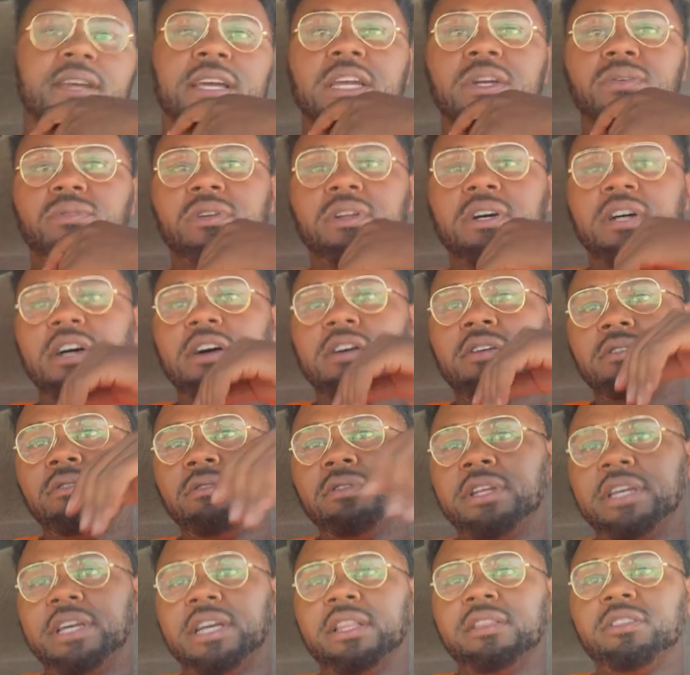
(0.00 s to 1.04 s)
I ain't want to haul no
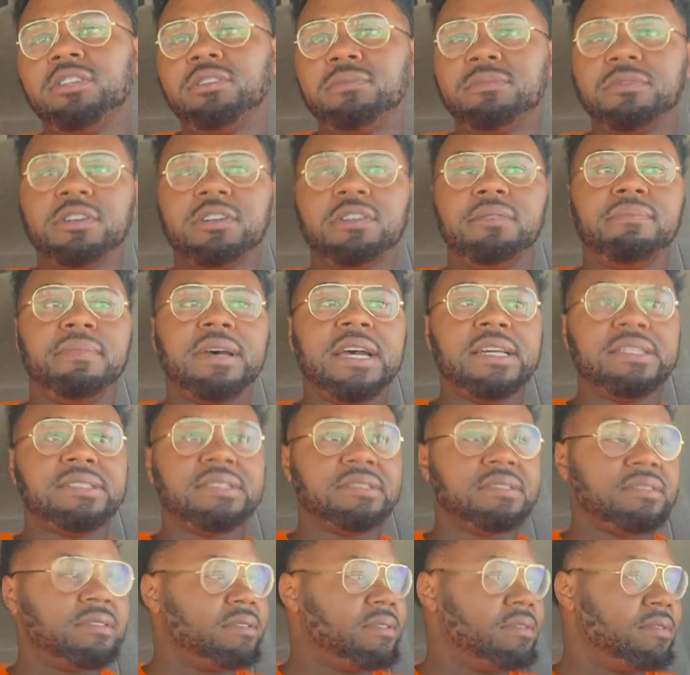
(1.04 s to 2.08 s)
damn lumber up to
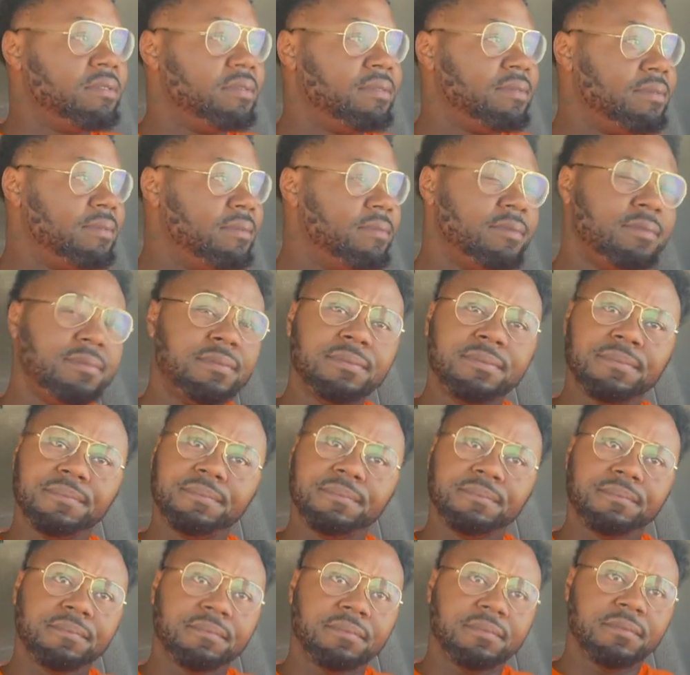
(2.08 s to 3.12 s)
Madison.
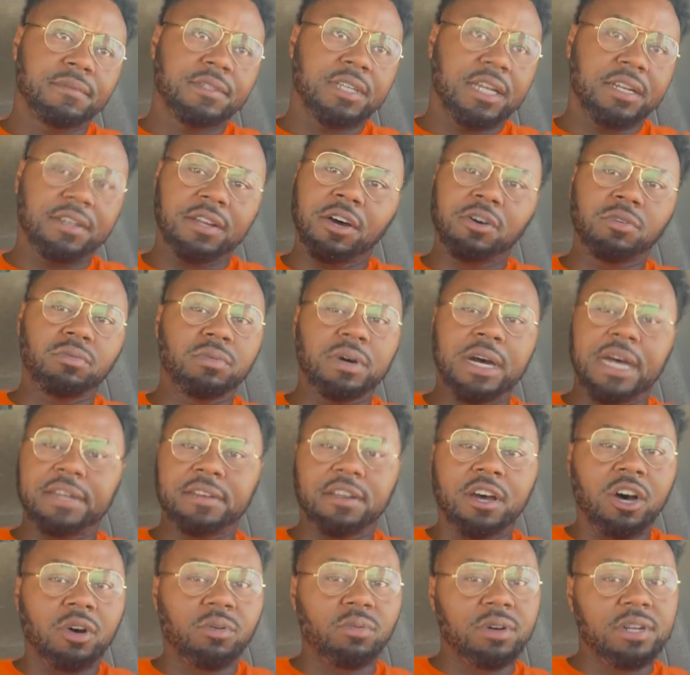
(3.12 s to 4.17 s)
I don't
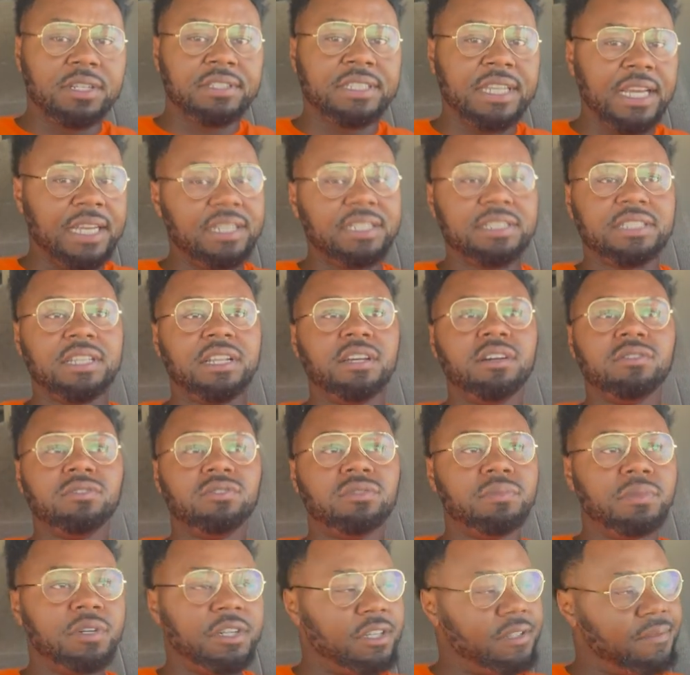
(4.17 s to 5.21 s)
want to take this
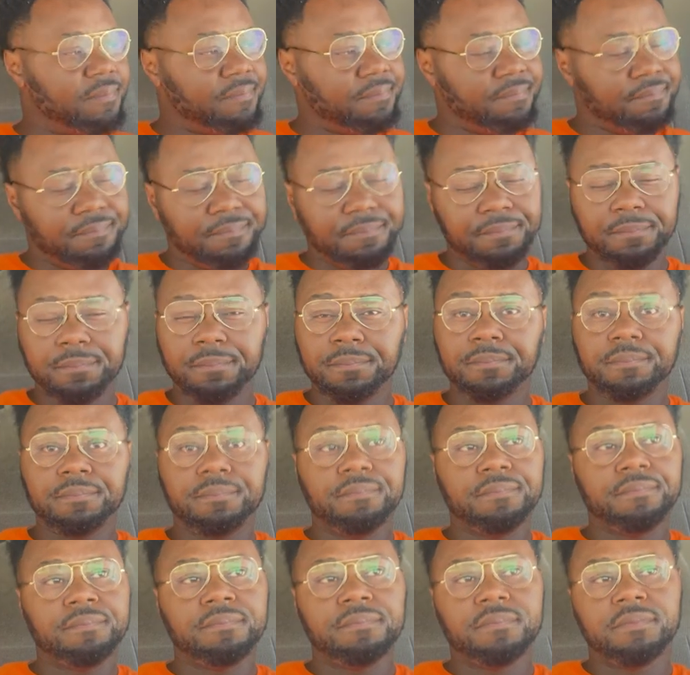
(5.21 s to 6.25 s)
load, but
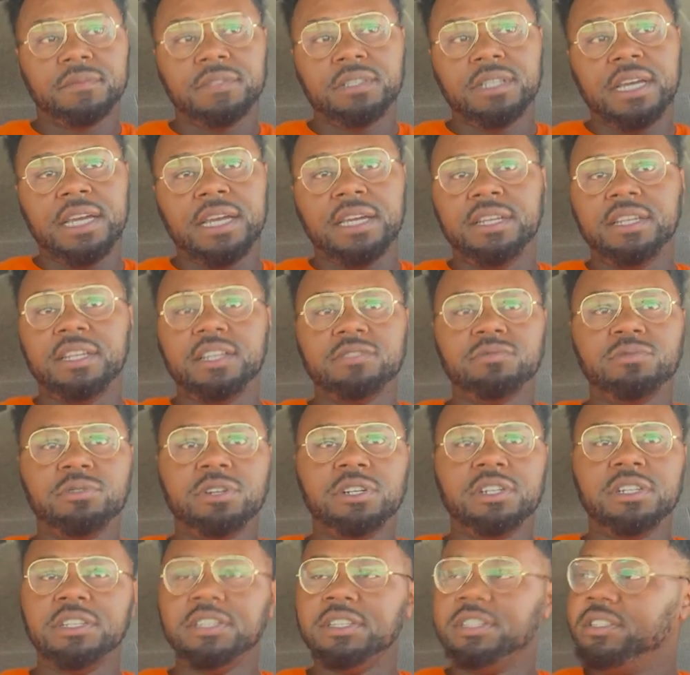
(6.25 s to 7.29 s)
hey, it is what
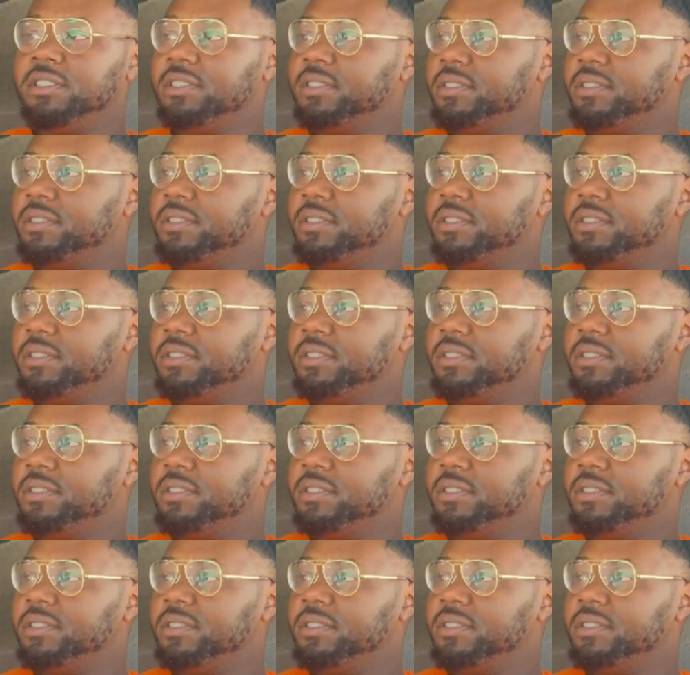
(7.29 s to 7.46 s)
it is.